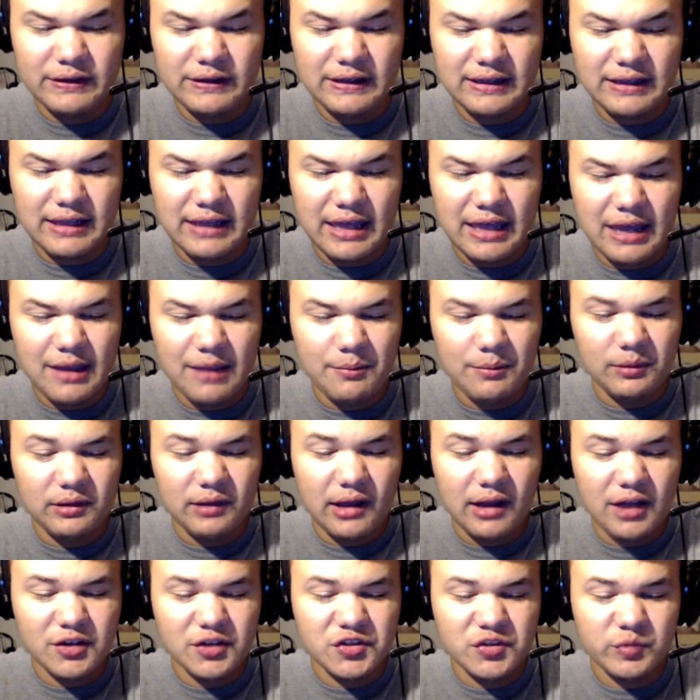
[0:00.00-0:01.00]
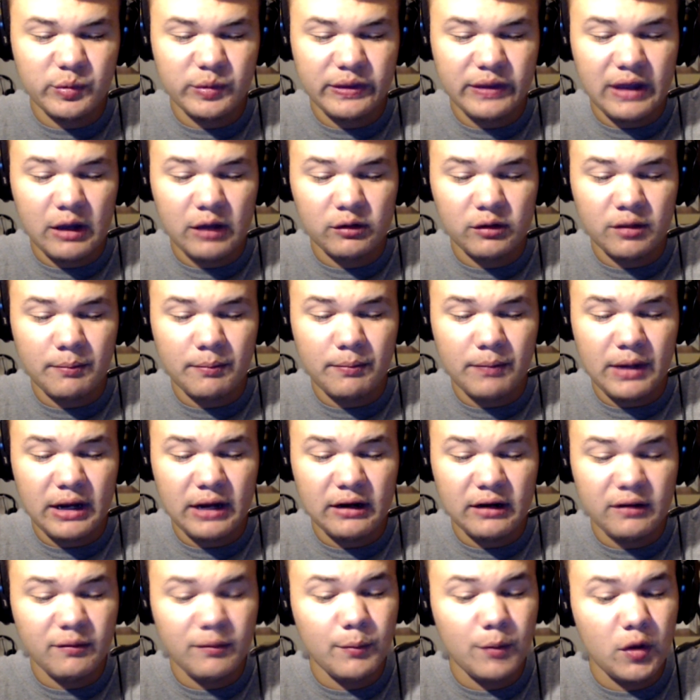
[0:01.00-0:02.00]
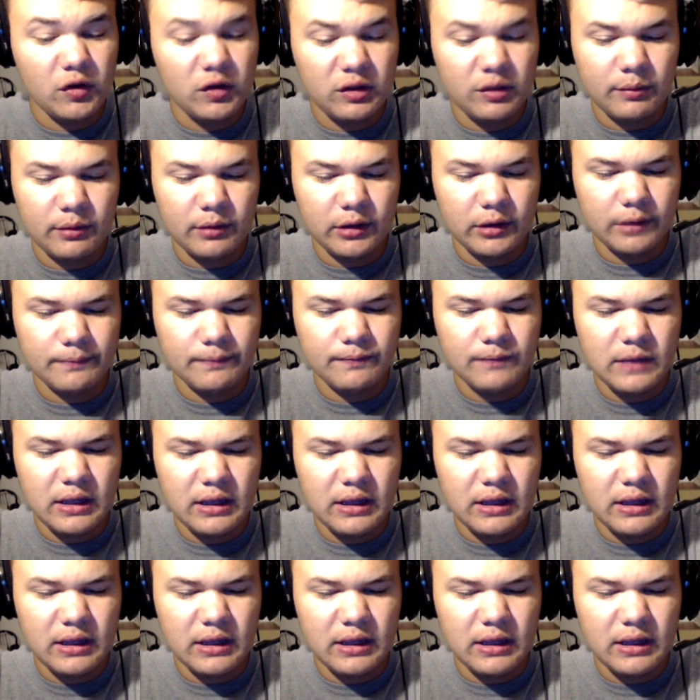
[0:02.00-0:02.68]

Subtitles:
the game launched without competitive multiplayer,